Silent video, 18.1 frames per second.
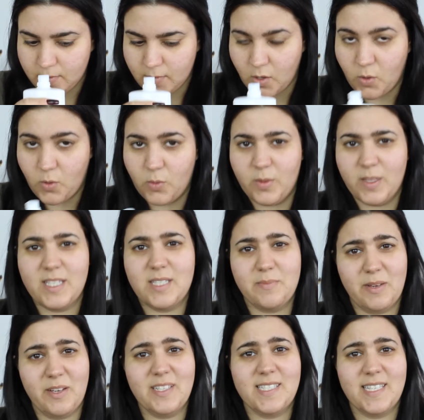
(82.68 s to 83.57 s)
Oh, it
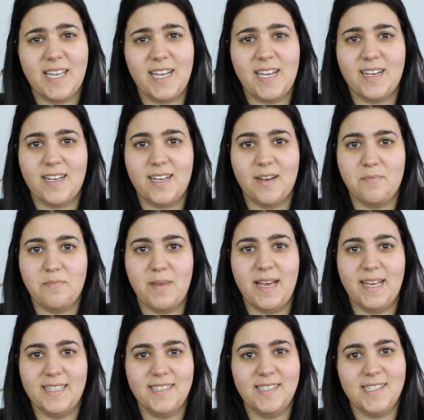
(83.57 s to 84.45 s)
smells like a
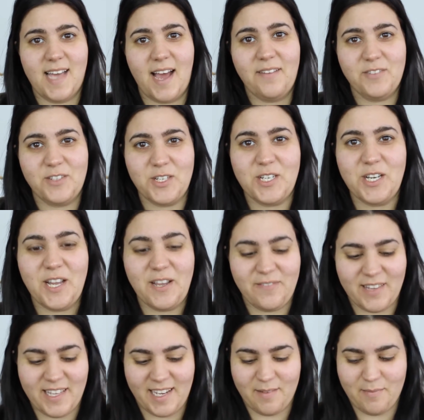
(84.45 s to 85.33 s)
men's
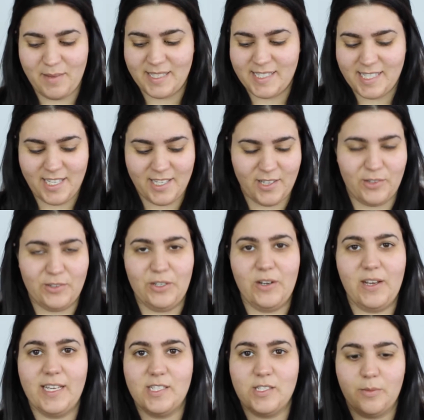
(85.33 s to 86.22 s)
aftershave, like a men's cologne.
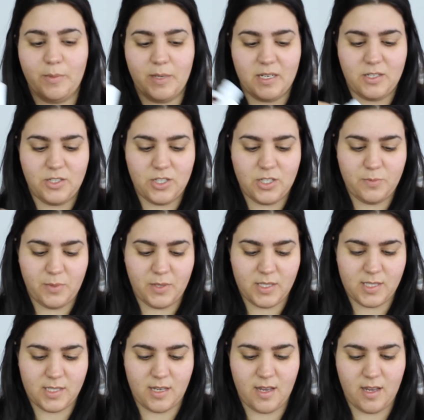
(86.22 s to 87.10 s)
Okay, so I'm gonna just
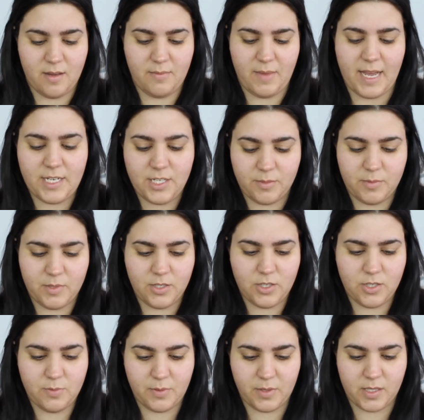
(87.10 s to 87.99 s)
put some, actually I'm gonna
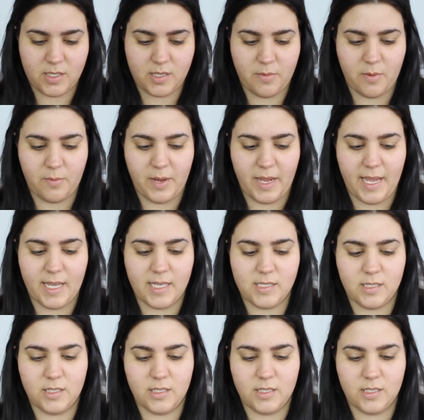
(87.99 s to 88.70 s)
just put some on my hands.